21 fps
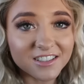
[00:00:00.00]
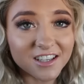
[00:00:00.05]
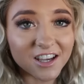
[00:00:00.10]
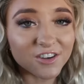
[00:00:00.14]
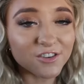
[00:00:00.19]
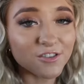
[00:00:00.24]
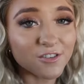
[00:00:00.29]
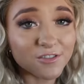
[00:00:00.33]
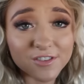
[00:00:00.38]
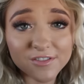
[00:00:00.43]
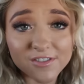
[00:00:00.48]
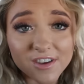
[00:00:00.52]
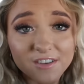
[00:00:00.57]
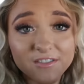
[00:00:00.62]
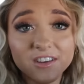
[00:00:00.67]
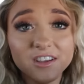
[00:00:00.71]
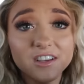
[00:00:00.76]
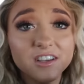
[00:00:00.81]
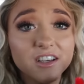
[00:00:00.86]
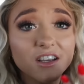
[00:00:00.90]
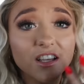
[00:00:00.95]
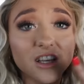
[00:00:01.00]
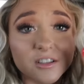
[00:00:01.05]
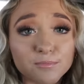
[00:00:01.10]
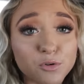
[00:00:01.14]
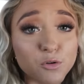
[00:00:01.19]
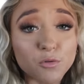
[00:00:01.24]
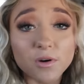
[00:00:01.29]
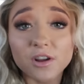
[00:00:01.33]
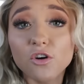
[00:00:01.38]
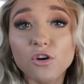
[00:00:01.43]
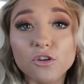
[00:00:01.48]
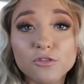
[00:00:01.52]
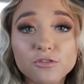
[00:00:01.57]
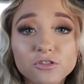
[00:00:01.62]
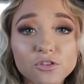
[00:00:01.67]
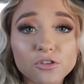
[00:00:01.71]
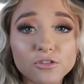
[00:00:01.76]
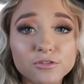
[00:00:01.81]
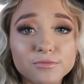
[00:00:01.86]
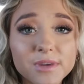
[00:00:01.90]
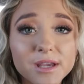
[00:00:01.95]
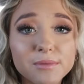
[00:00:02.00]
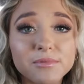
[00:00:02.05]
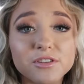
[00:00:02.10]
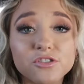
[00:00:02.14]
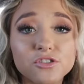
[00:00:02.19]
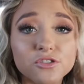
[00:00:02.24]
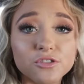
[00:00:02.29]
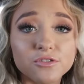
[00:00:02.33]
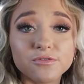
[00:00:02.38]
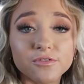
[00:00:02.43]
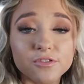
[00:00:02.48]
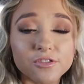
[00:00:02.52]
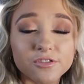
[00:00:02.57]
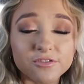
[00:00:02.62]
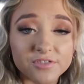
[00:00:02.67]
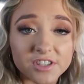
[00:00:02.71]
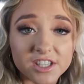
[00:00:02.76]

I don't know if you've ever put one on, Jordan. Maybe you should for a